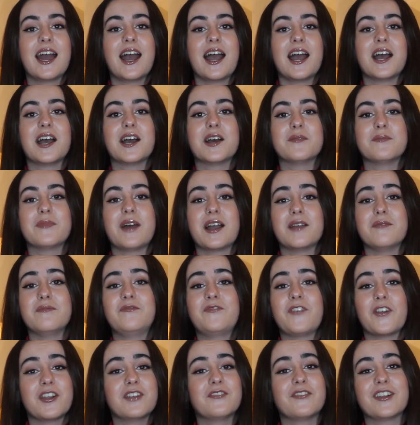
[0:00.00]
I'm
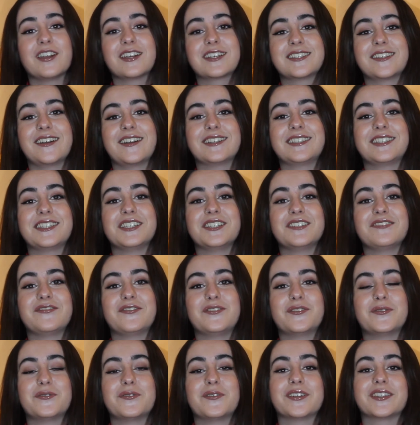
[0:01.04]
very excited
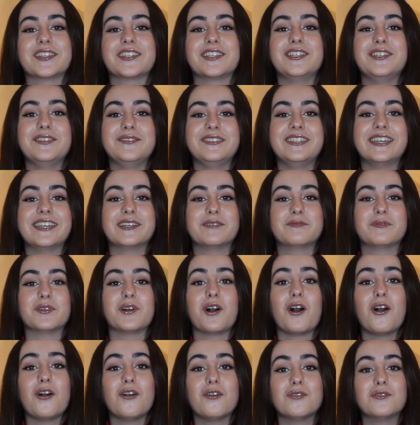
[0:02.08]
for what the new year will
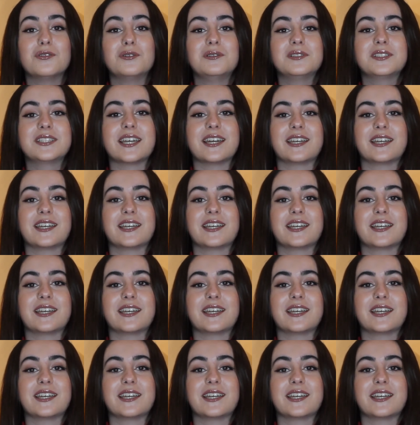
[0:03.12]
hold,